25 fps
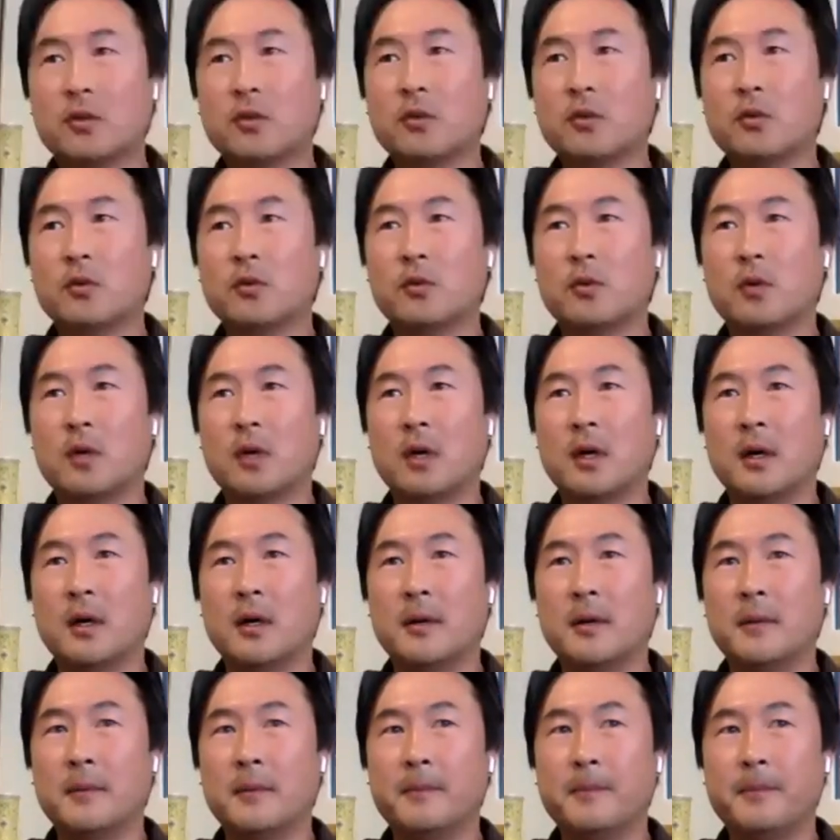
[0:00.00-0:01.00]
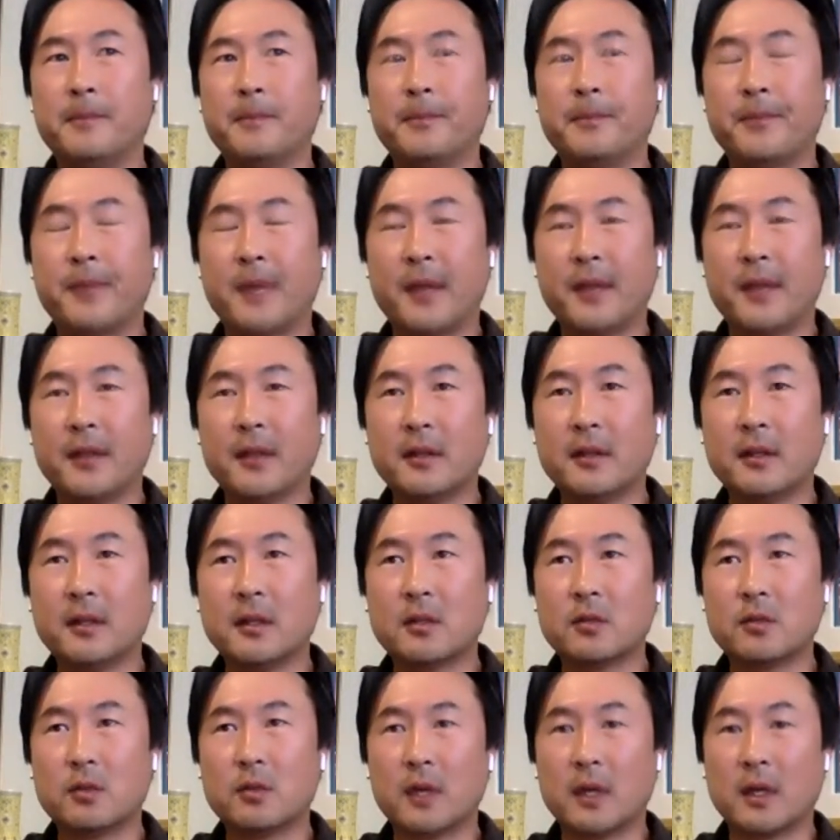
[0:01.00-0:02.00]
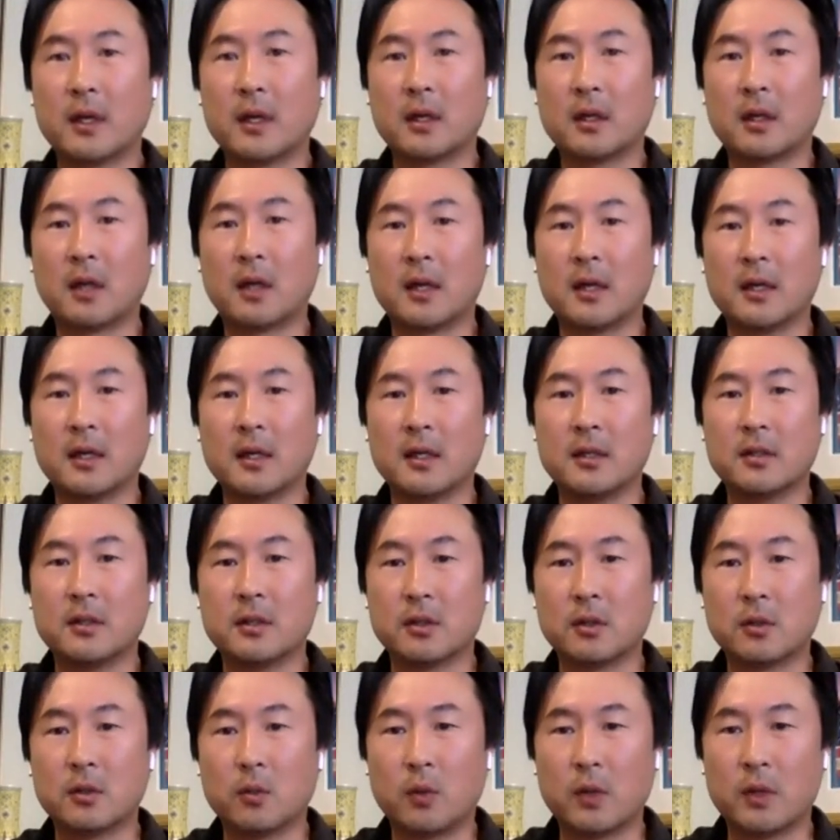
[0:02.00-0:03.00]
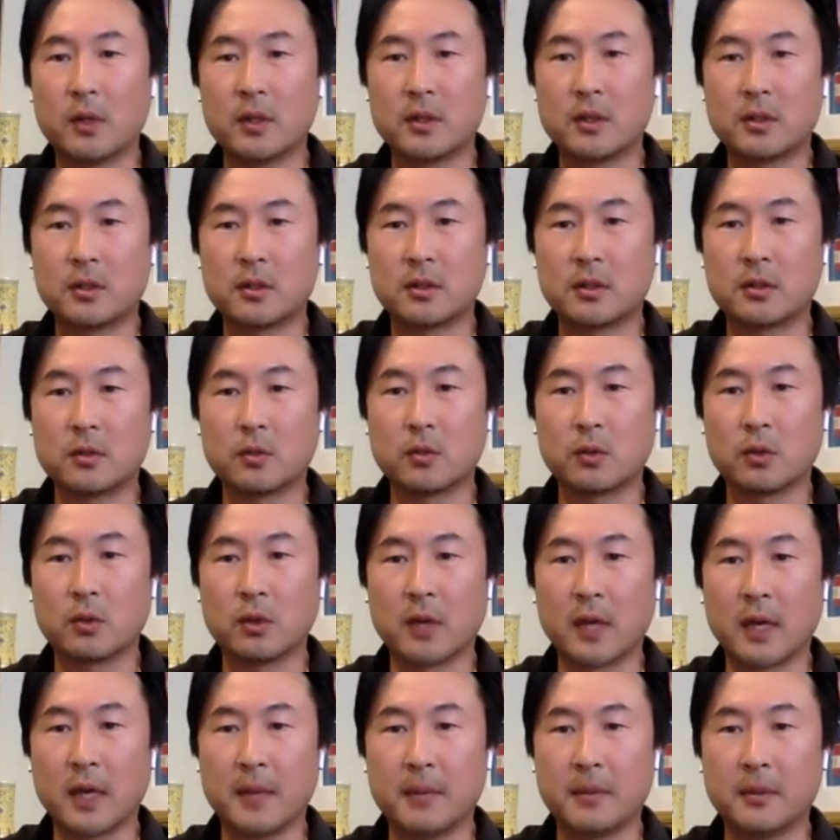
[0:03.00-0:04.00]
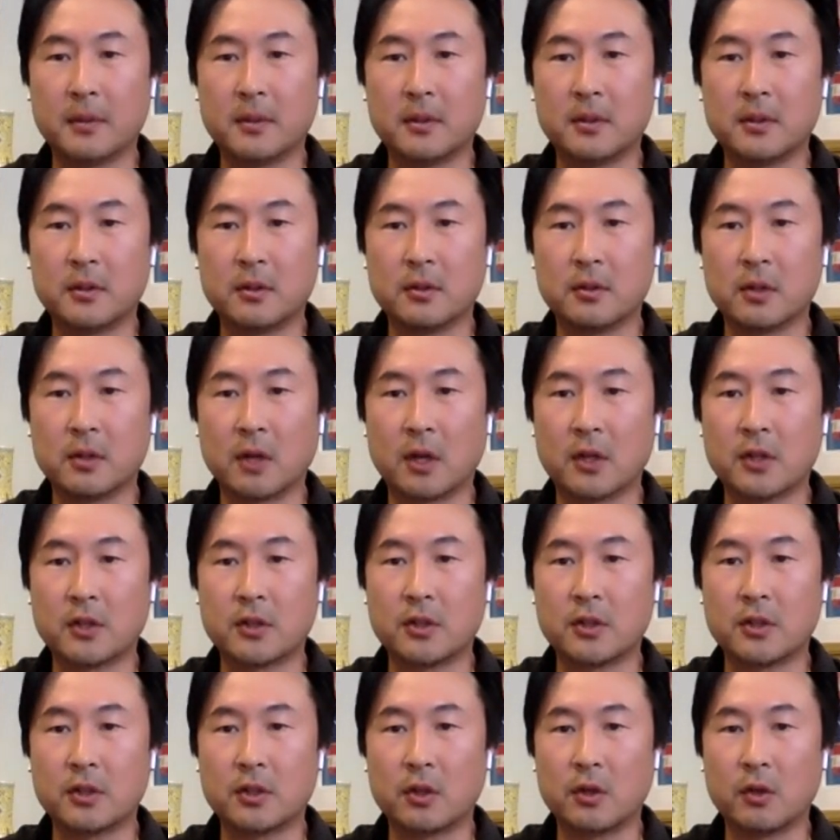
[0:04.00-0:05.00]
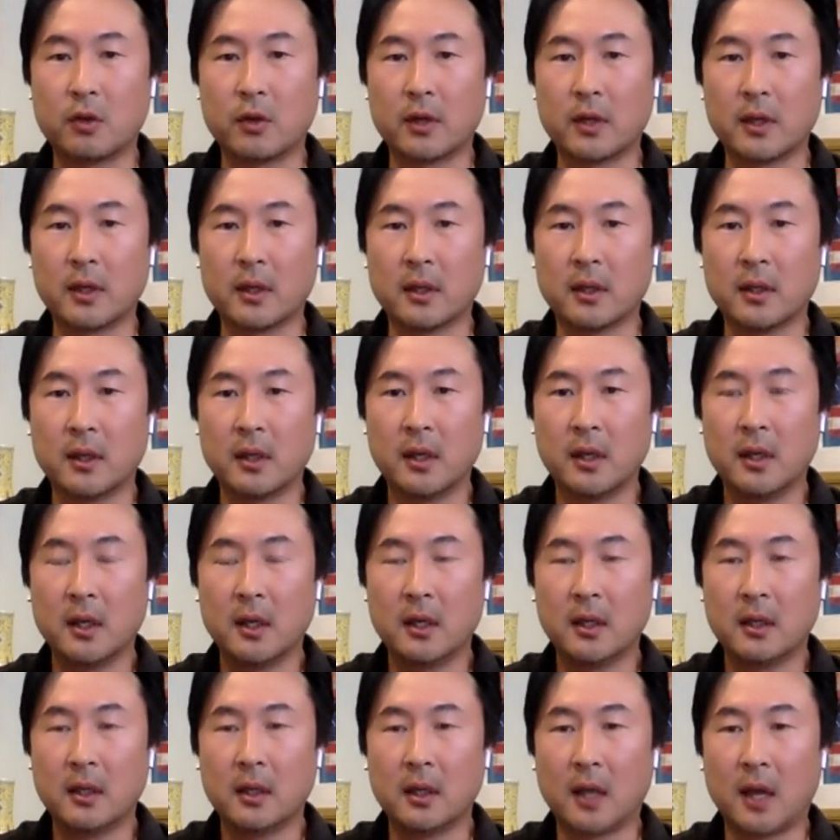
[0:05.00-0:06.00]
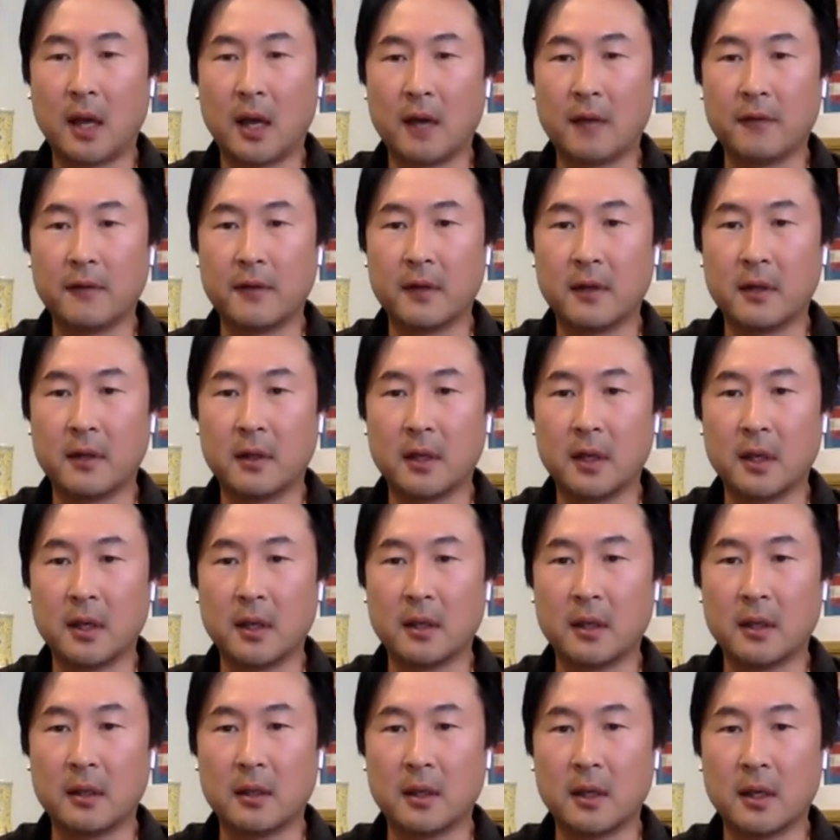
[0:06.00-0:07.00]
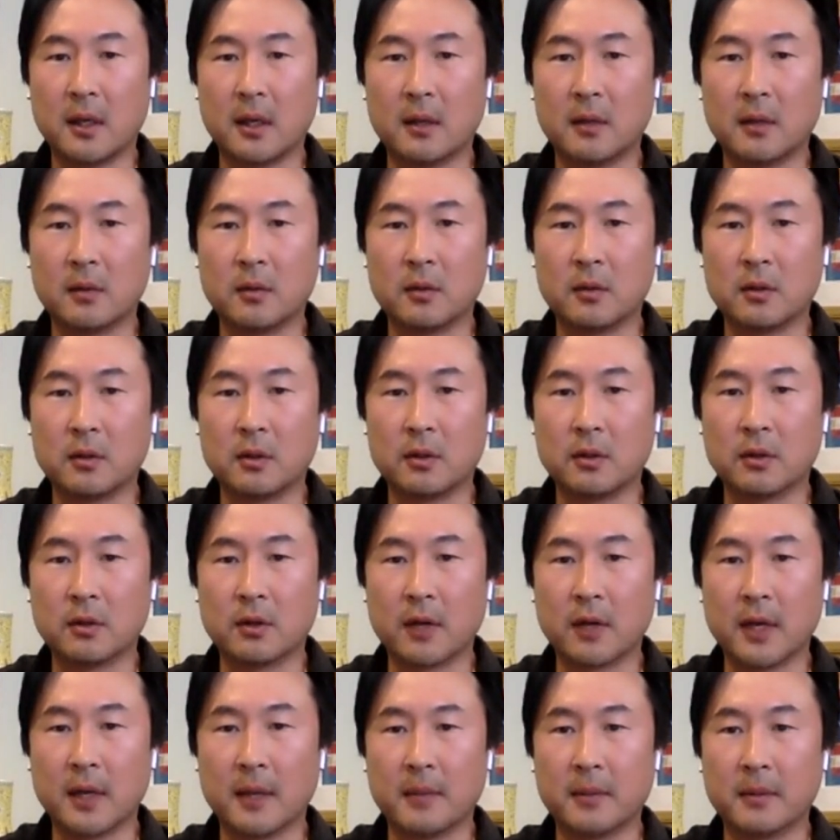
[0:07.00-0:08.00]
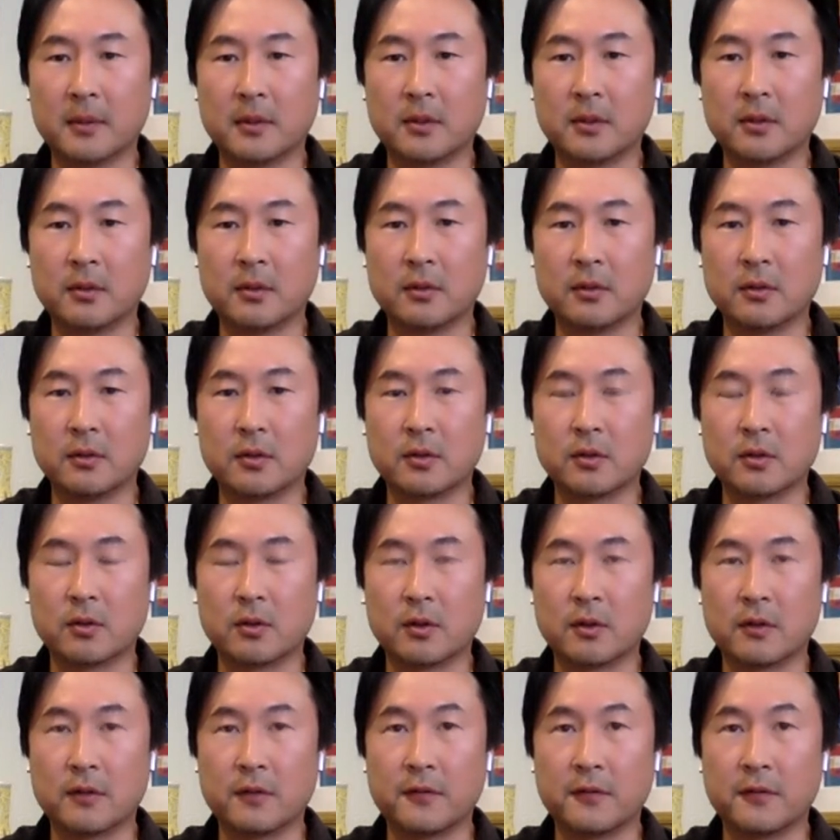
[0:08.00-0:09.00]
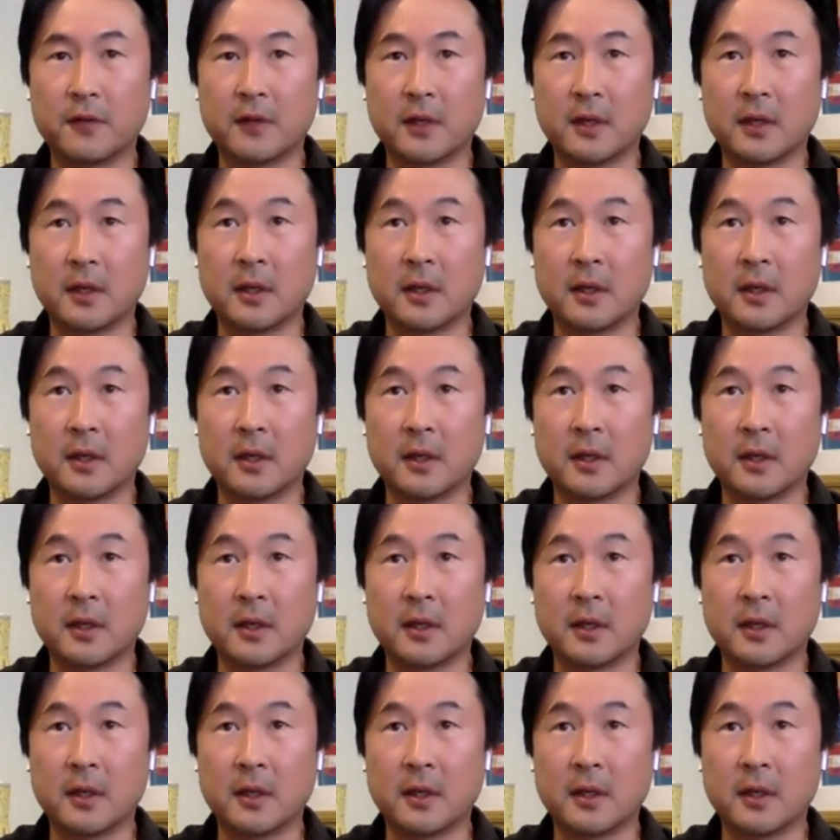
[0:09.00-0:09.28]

so I think things will get a lot easier once we're able to launch the token live and you're able to sort of